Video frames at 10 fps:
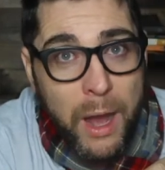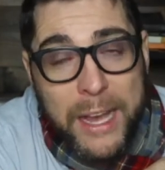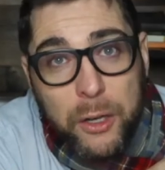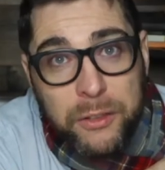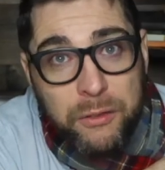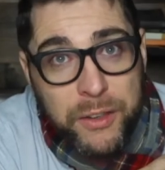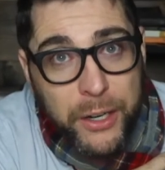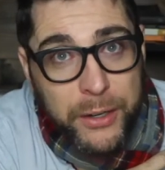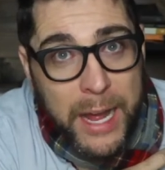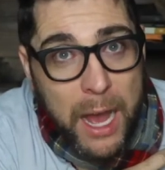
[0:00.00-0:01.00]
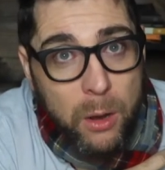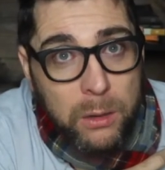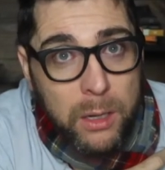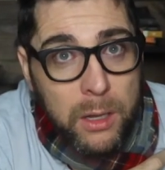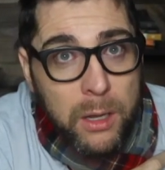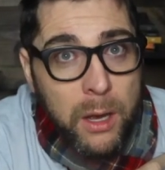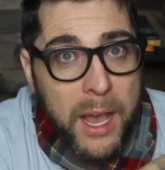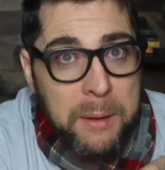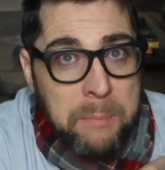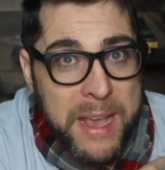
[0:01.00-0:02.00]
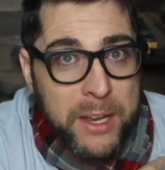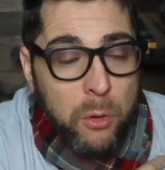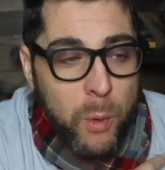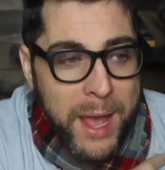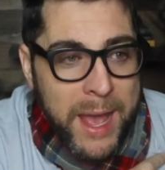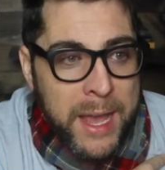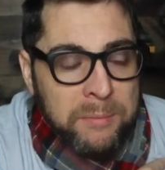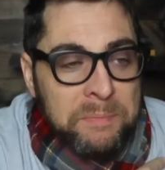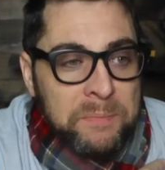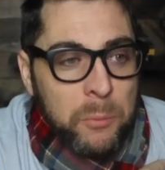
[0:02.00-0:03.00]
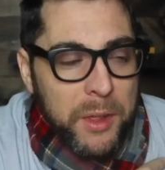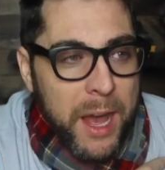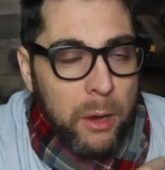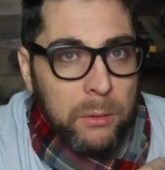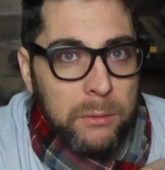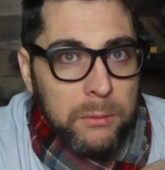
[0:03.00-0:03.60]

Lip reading: I couldn't figure it out and make a way without